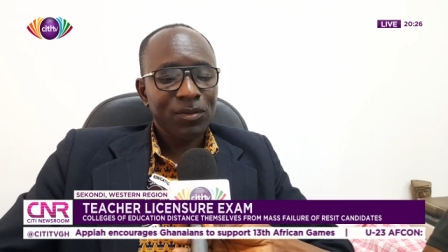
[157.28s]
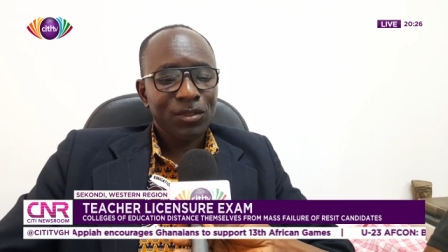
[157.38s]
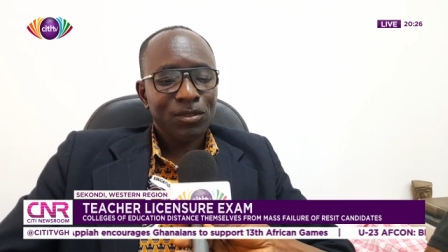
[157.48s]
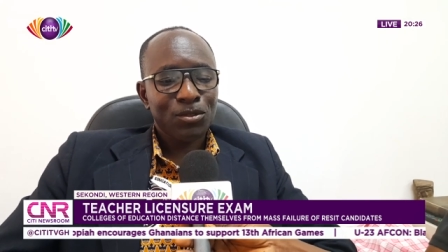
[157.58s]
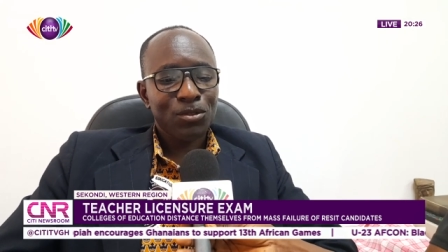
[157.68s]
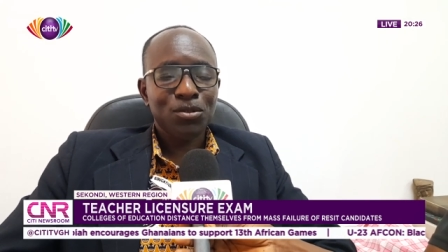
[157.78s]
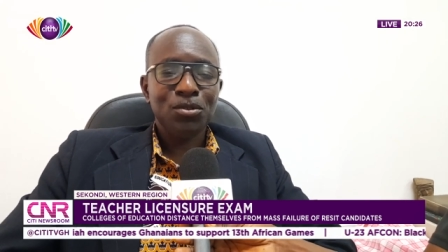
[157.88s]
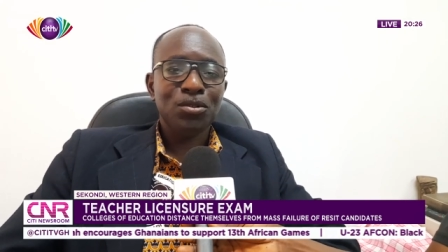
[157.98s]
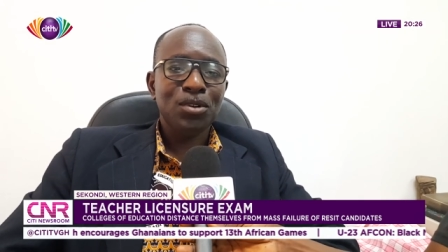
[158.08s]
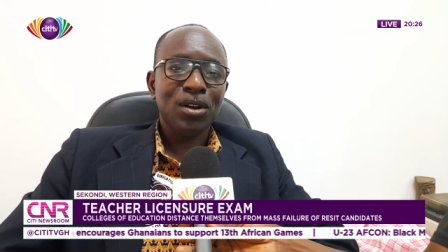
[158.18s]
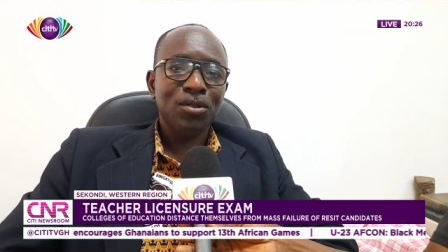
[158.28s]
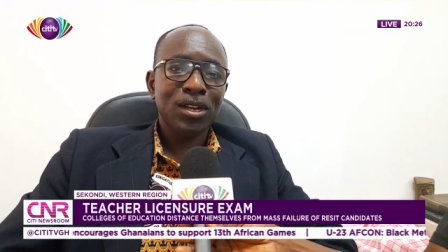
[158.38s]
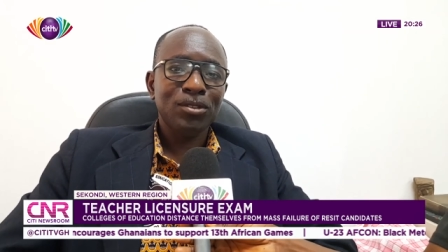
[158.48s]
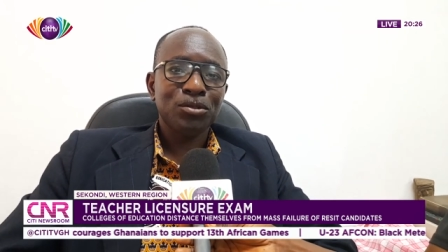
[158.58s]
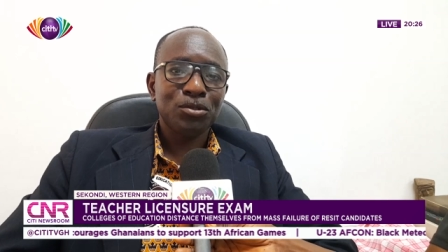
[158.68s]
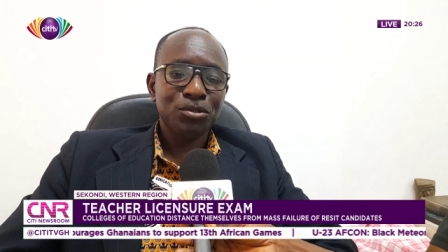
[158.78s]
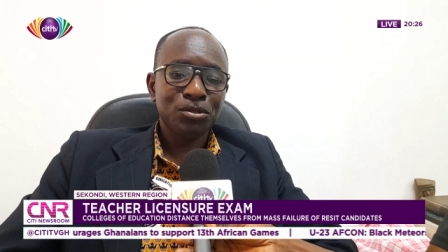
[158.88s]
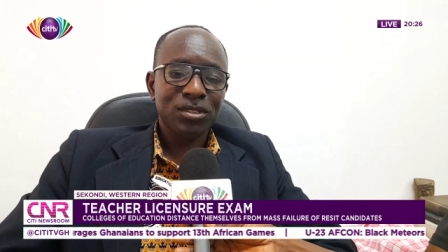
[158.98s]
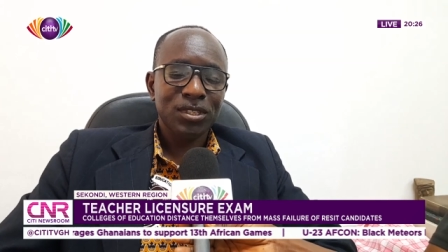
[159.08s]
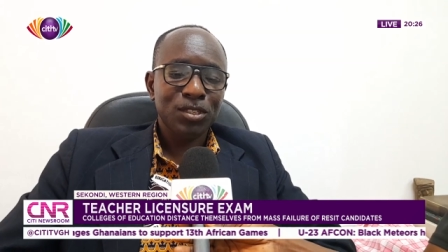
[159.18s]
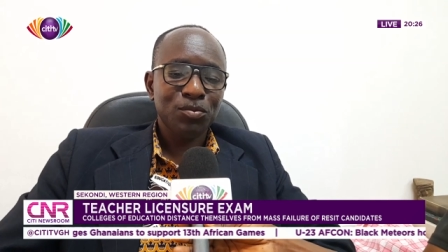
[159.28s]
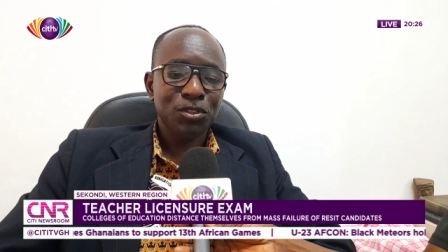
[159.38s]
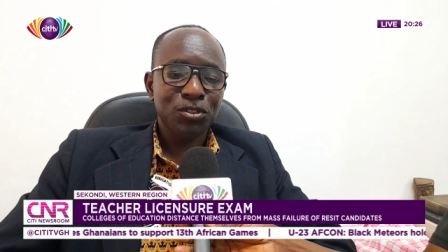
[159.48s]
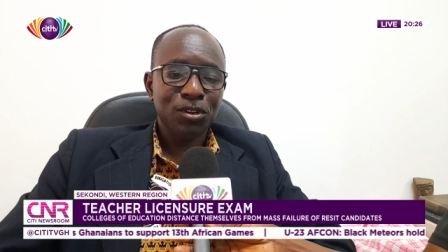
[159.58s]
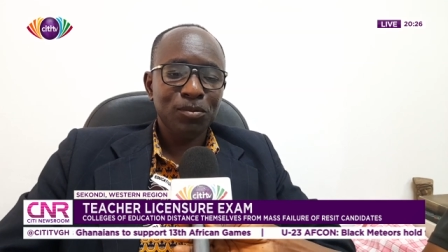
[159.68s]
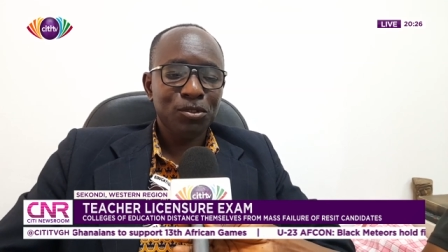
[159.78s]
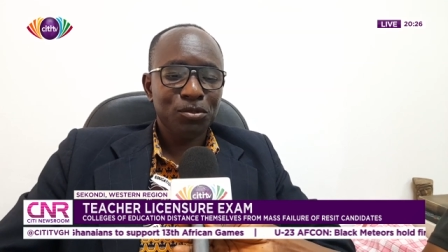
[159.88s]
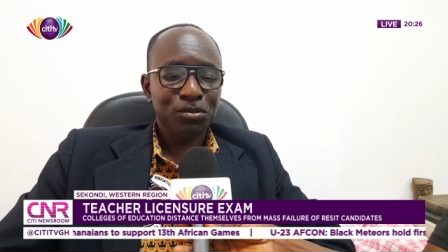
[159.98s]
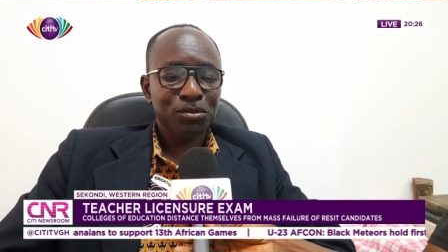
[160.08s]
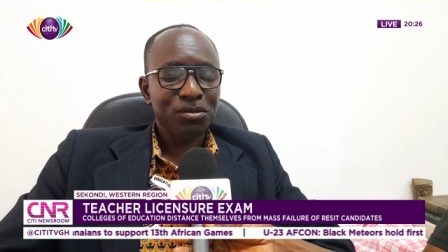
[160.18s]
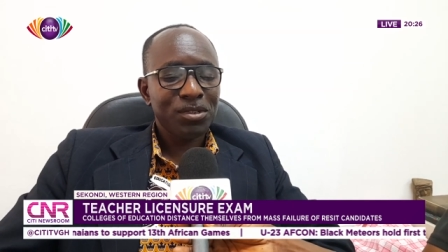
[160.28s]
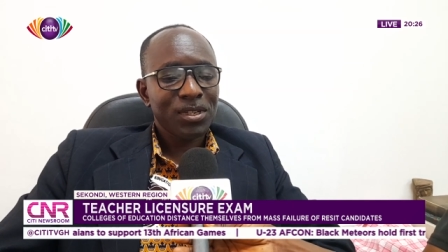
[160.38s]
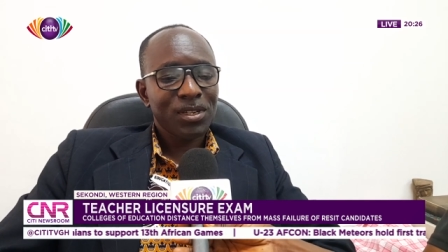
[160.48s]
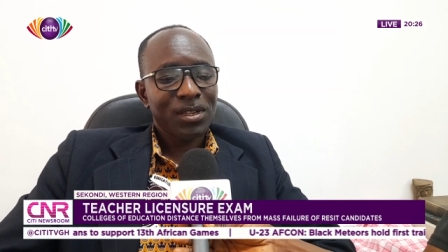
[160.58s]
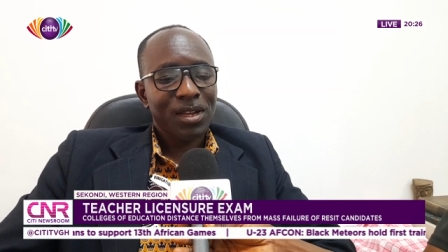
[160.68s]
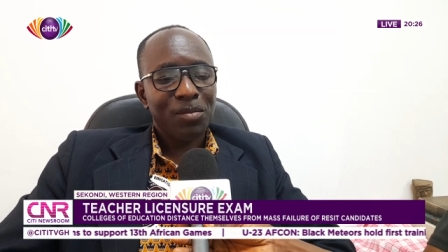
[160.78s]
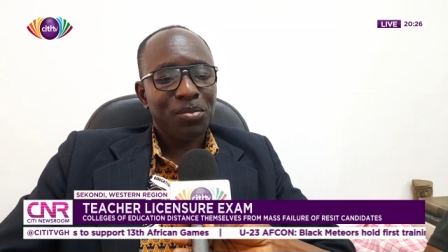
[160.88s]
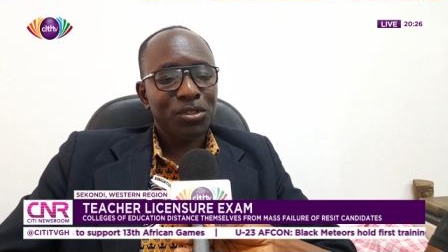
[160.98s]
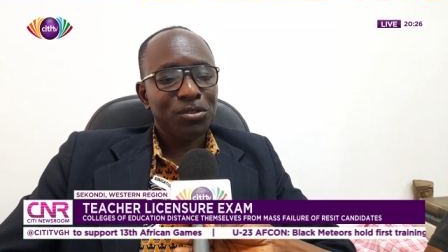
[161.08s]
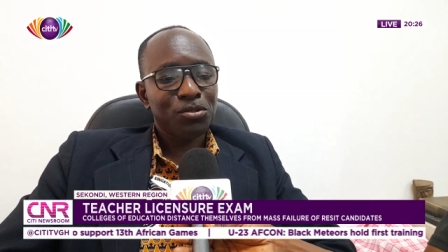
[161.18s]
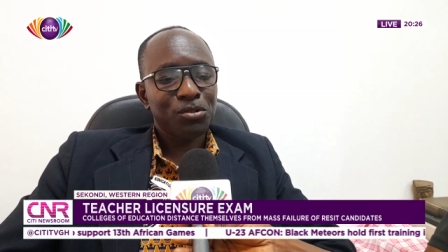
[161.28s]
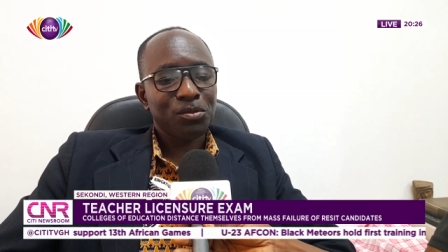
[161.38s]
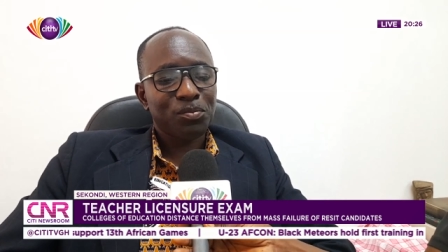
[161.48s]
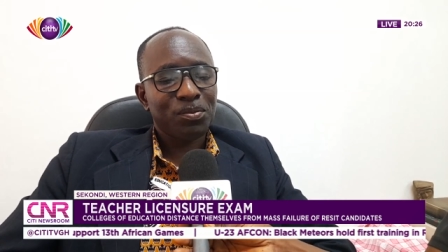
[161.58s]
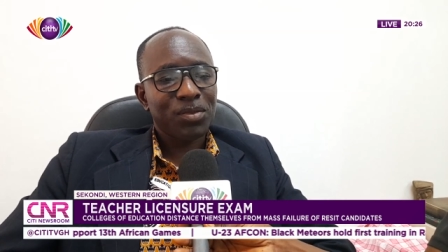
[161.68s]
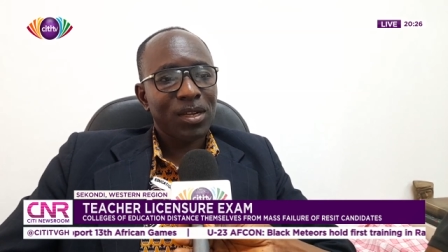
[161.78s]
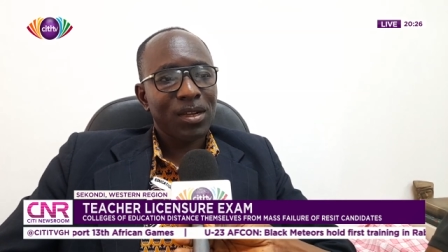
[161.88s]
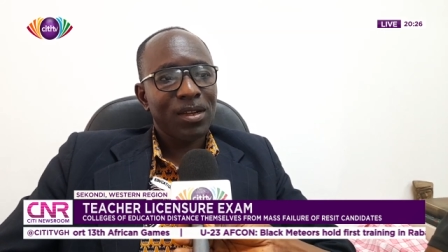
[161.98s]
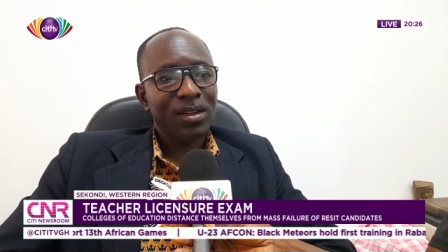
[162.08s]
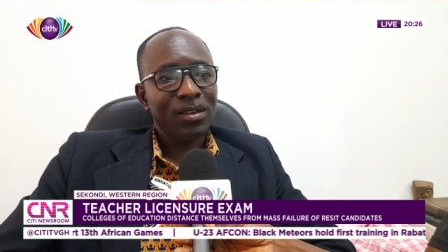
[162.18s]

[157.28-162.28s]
So I would like to use this medium to appeal to uh,